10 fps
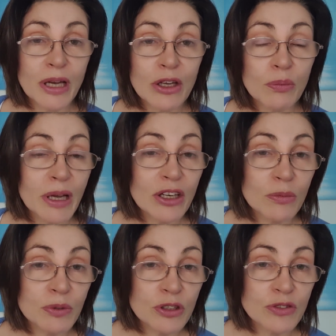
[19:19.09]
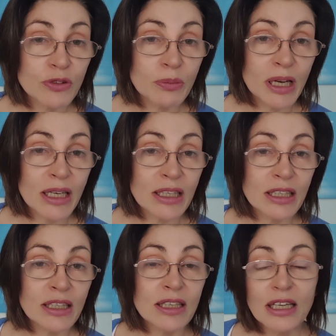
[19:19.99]
or may not be used for
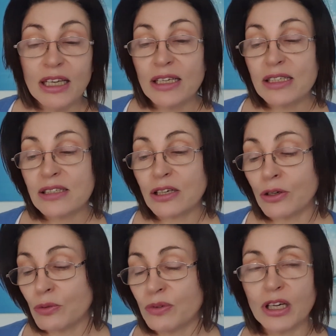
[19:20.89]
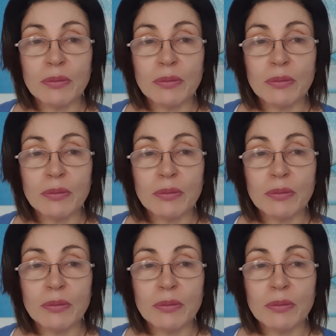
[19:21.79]
marketing. So,